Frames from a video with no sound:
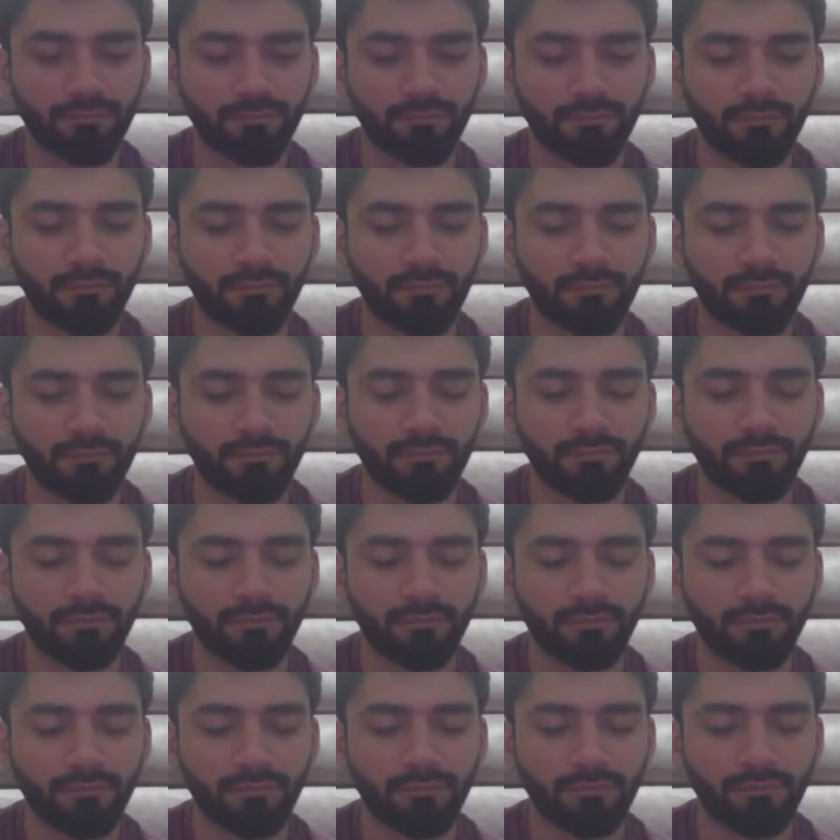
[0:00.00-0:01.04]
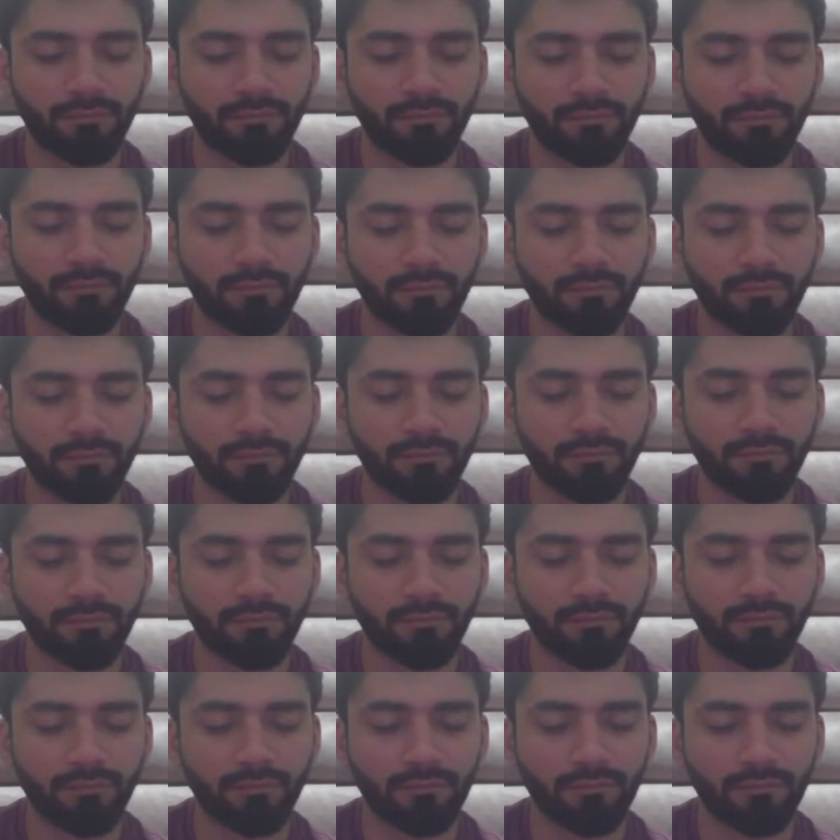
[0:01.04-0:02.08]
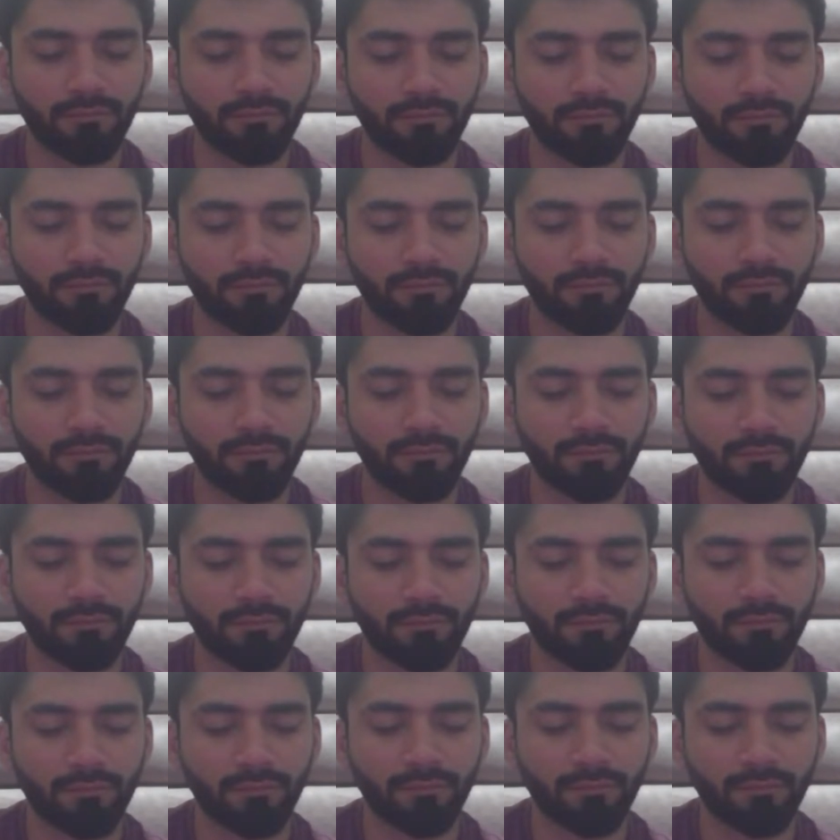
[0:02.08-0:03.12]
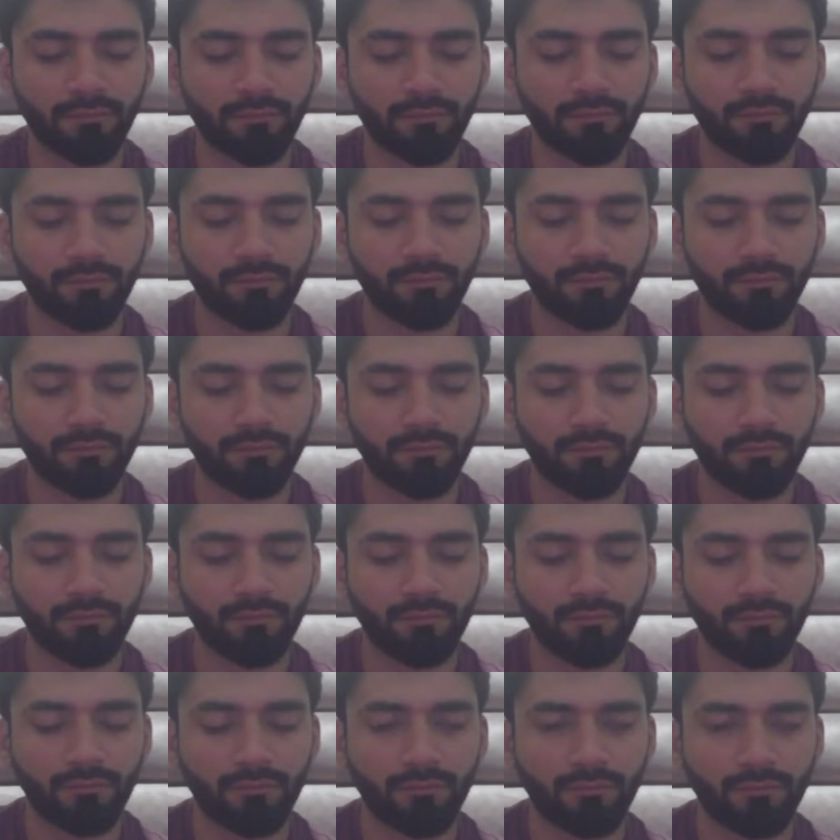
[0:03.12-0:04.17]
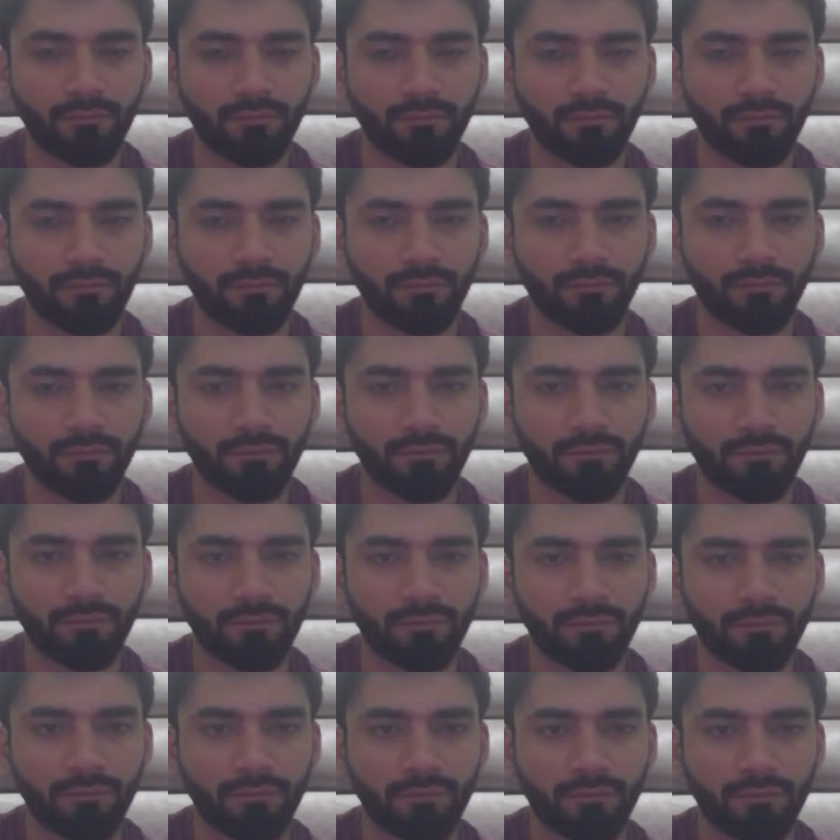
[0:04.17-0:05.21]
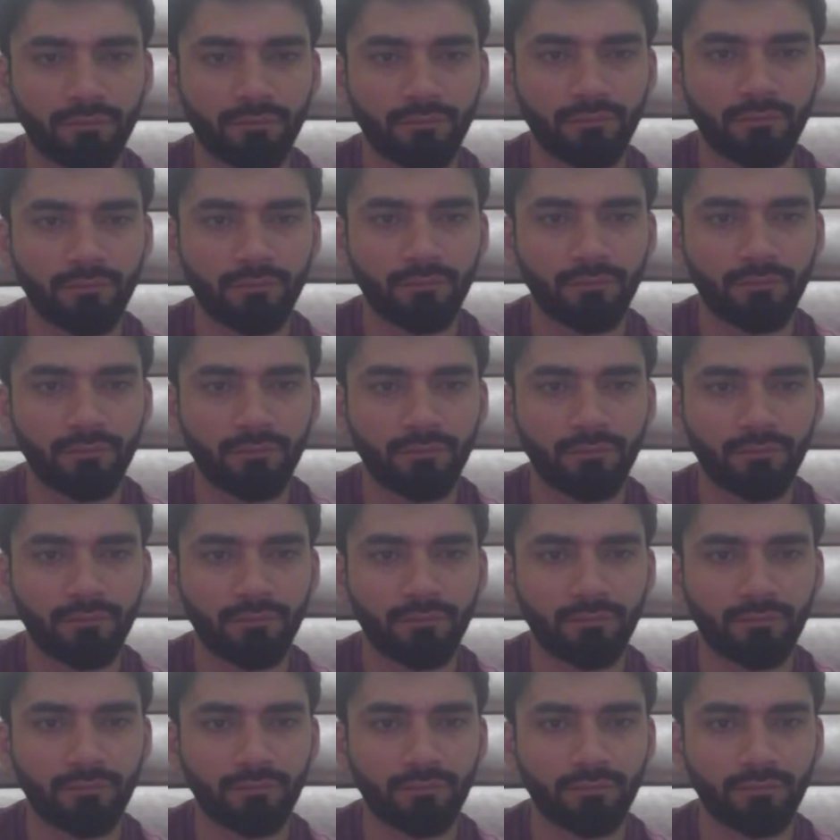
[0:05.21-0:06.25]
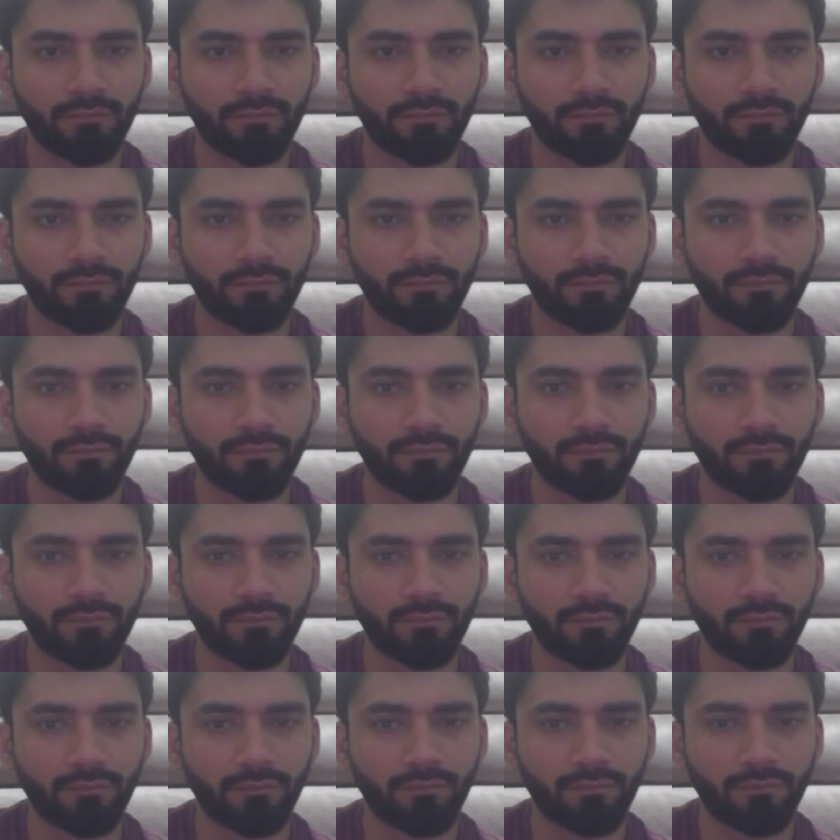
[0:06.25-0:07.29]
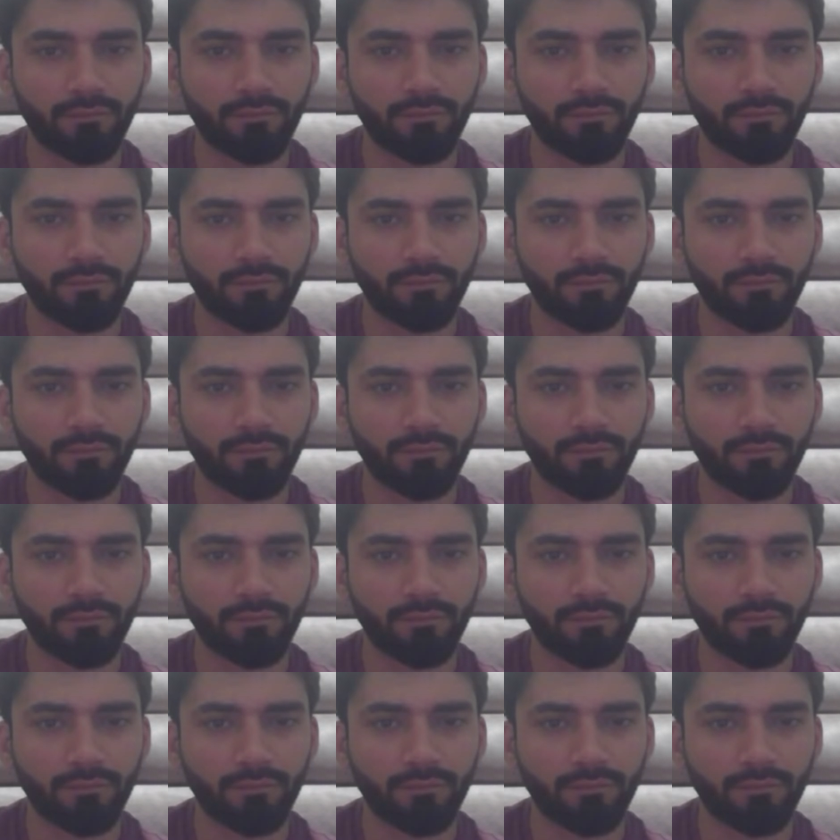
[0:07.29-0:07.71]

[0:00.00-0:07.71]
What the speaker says: [no speech]